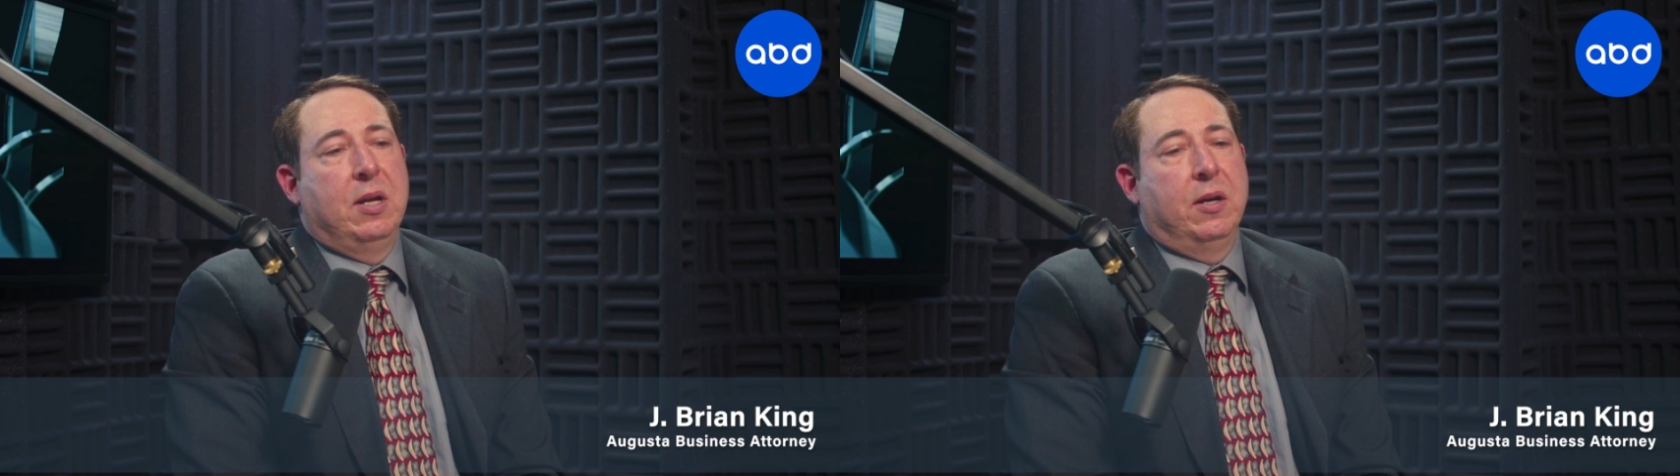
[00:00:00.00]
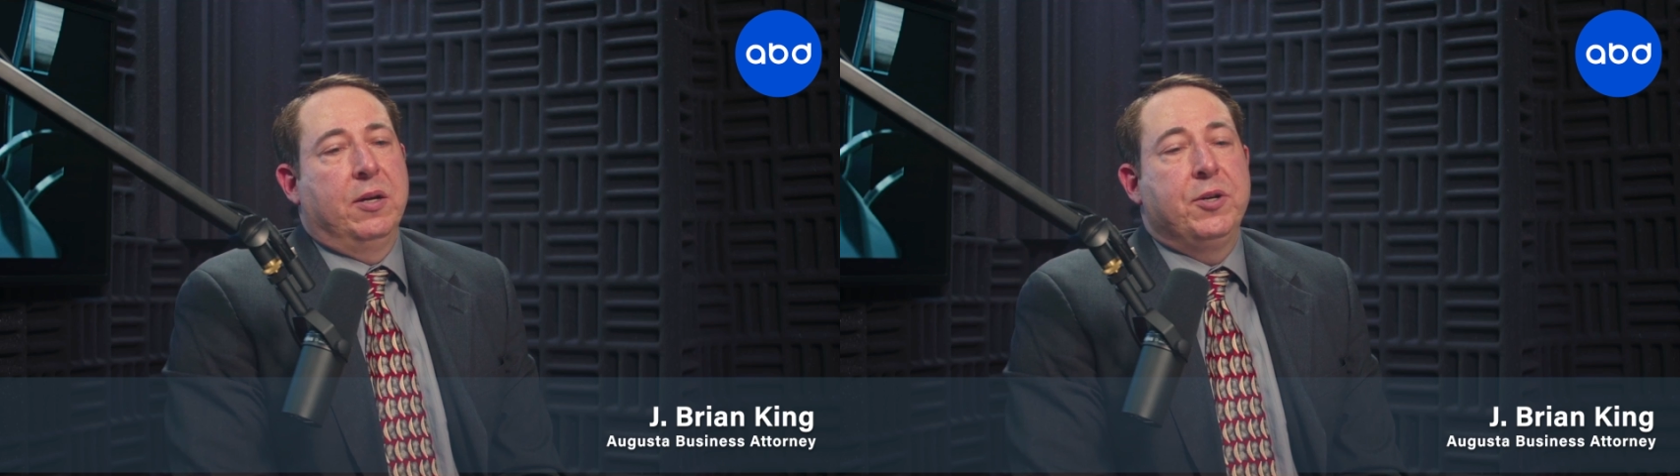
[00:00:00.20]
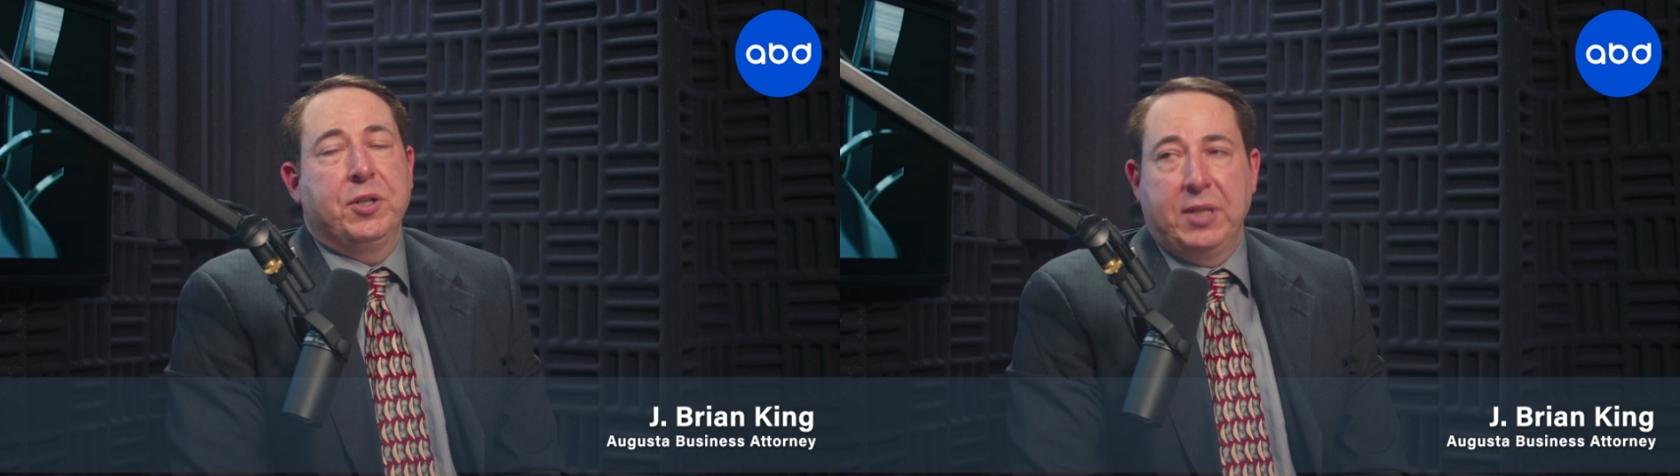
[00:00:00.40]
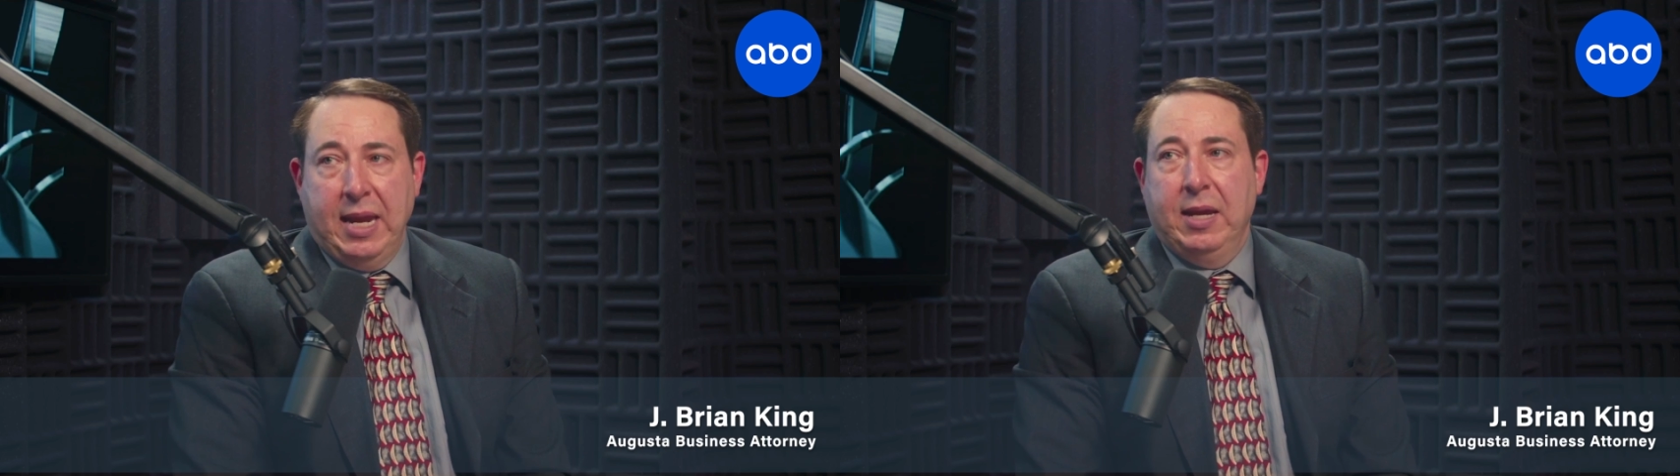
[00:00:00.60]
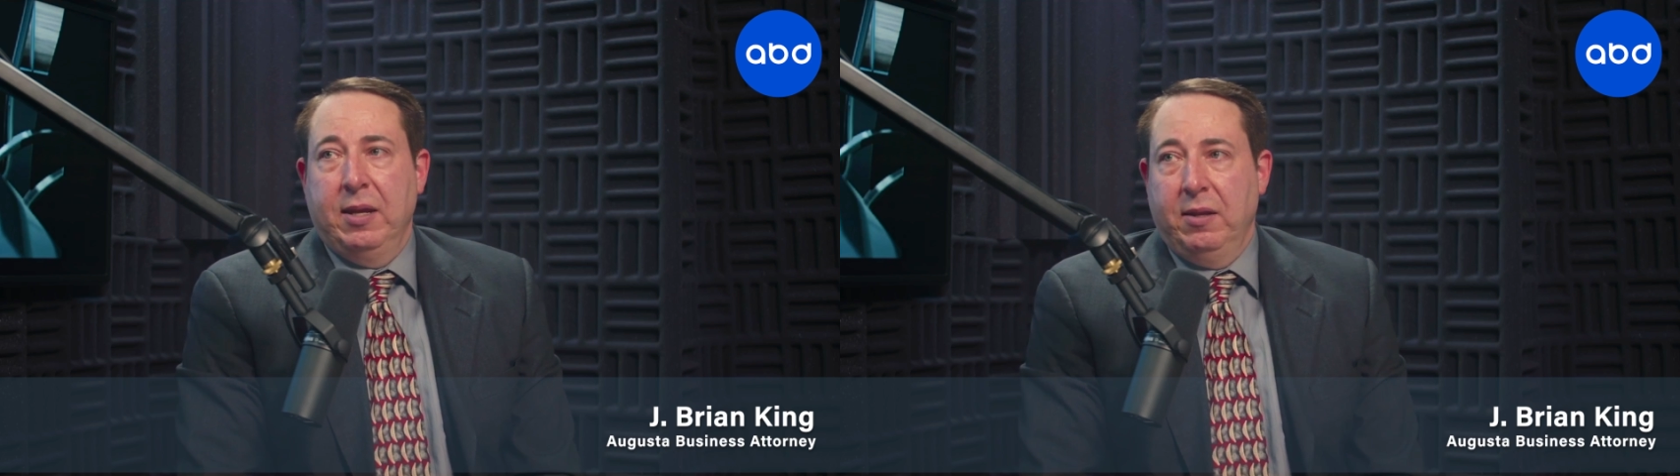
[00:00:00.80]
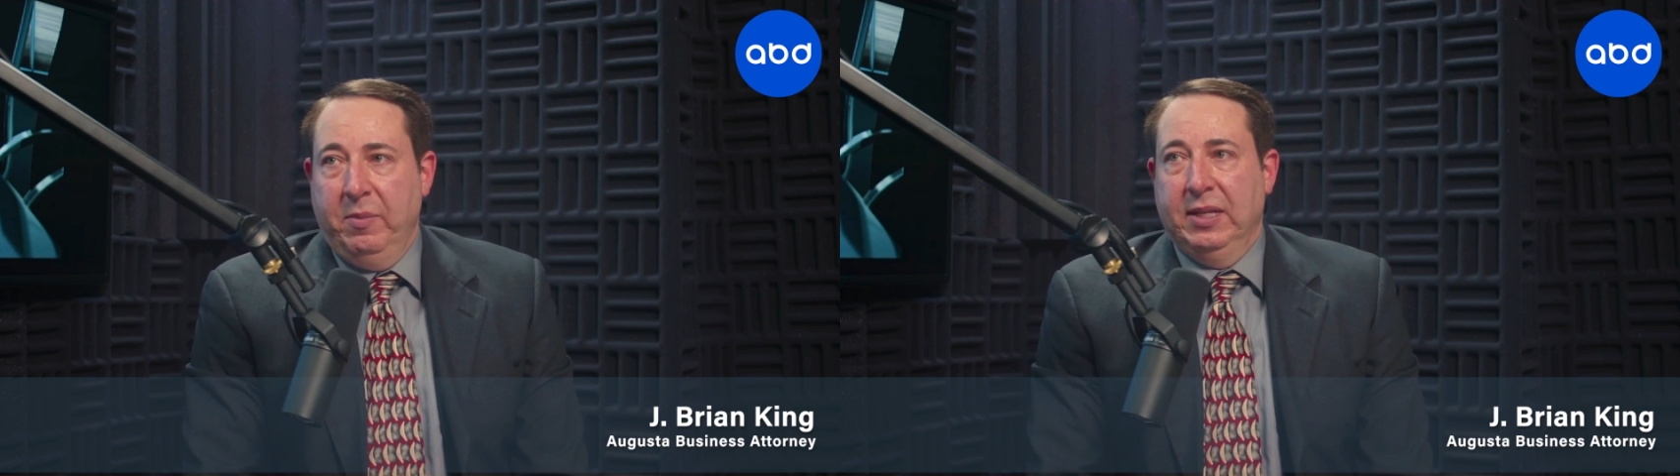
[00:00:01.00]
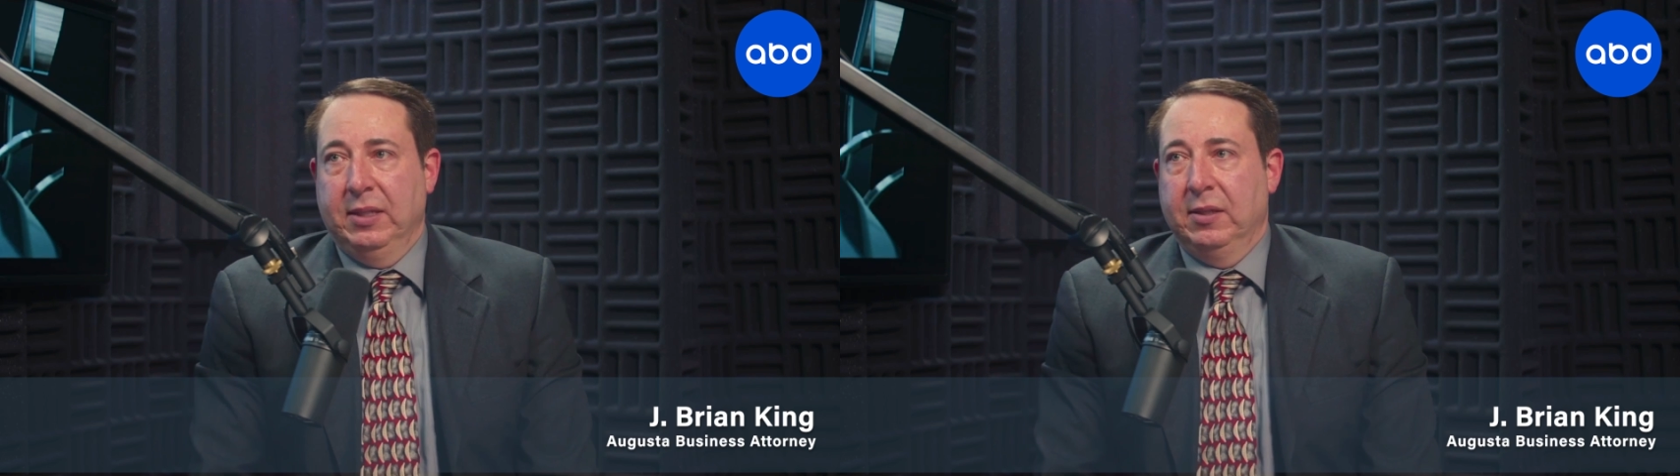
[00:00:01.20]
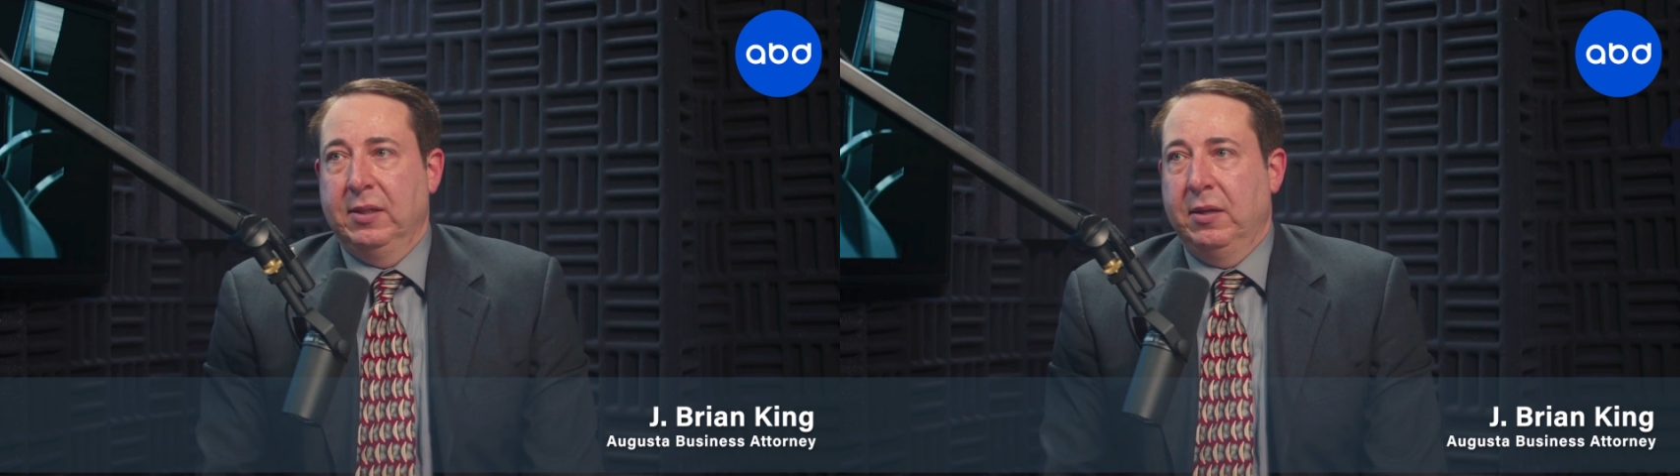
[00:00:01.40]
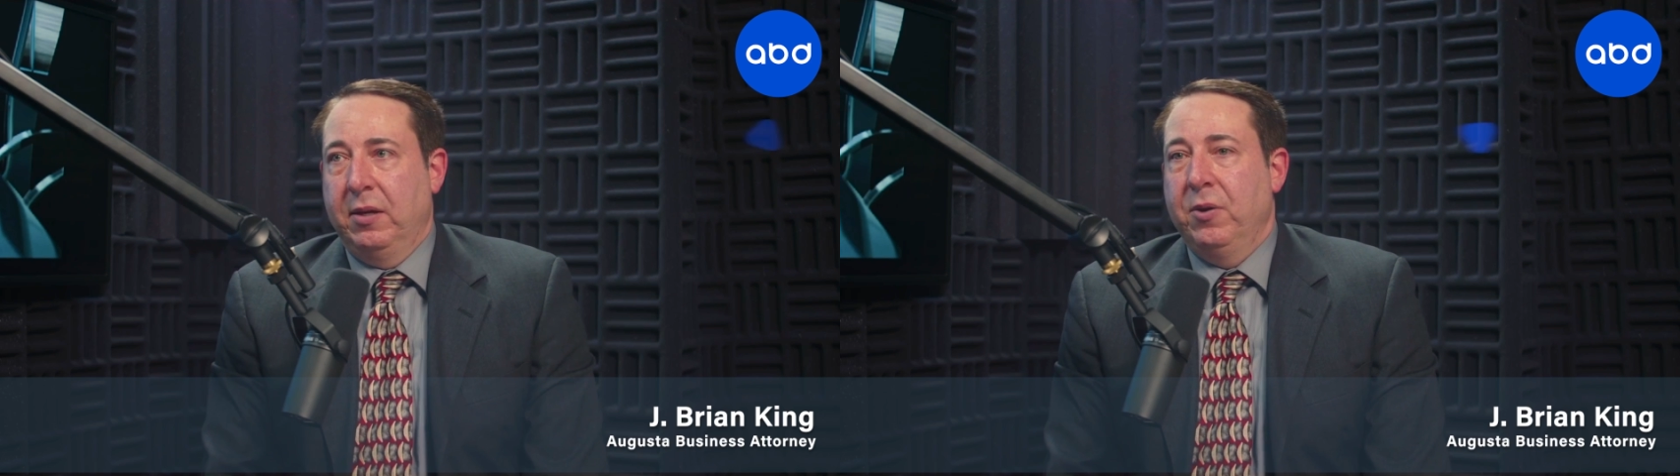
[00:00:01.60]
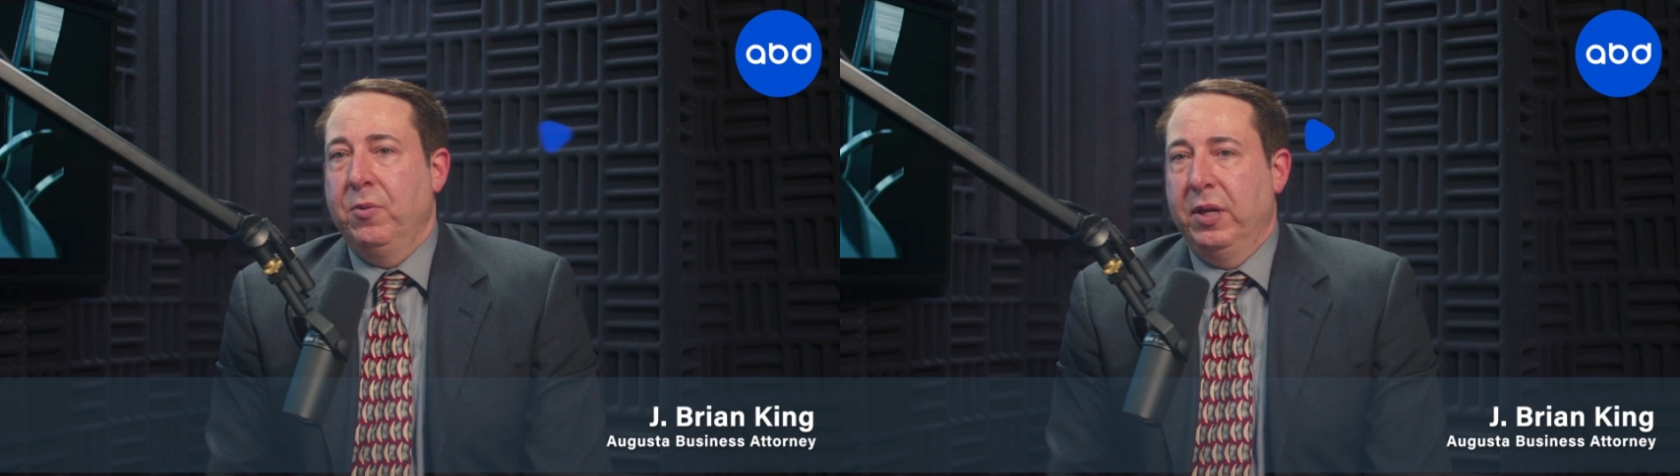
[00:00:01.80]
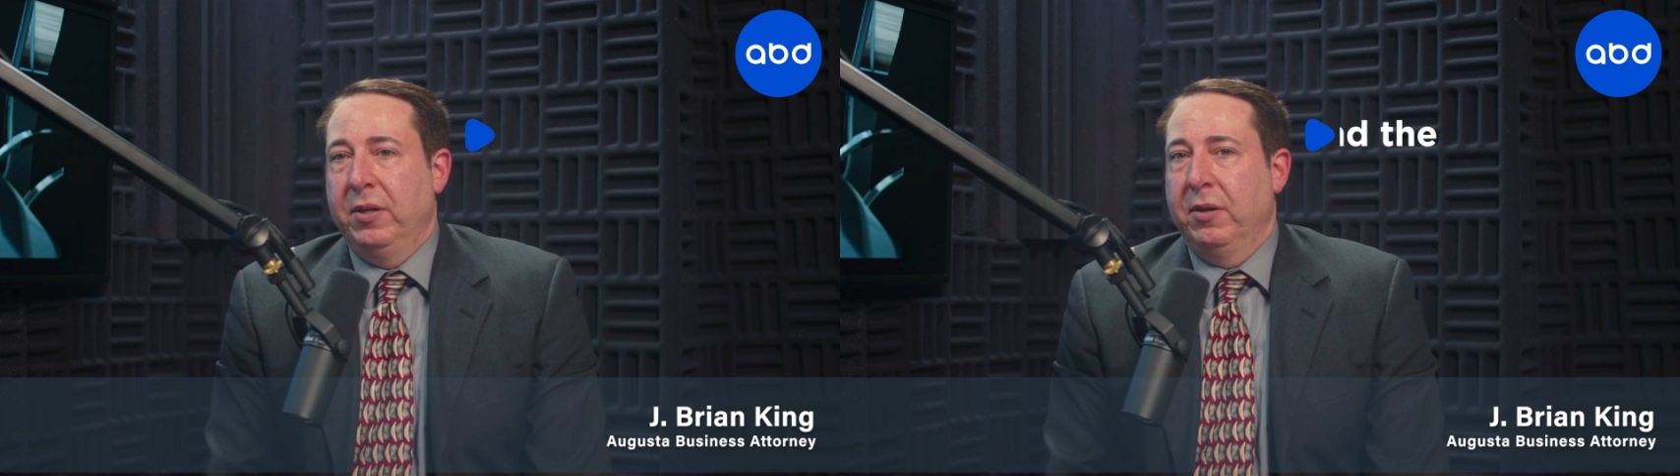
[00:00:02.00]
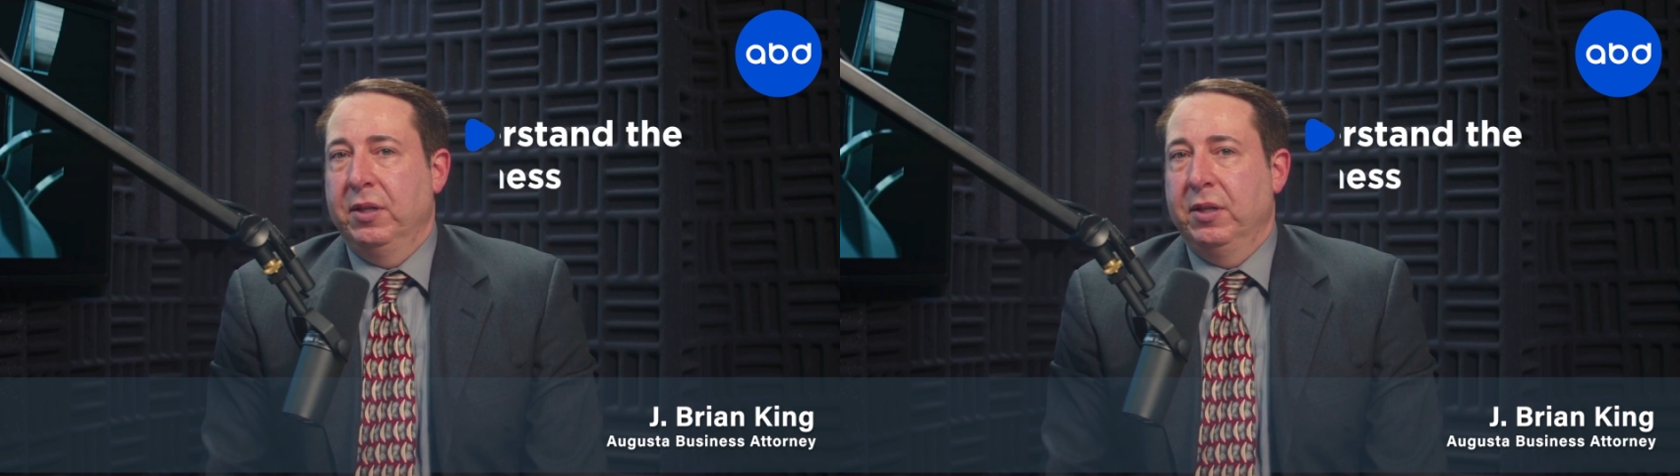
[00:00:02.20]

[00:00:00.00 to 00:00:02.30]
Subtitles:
understand the business and know what they're.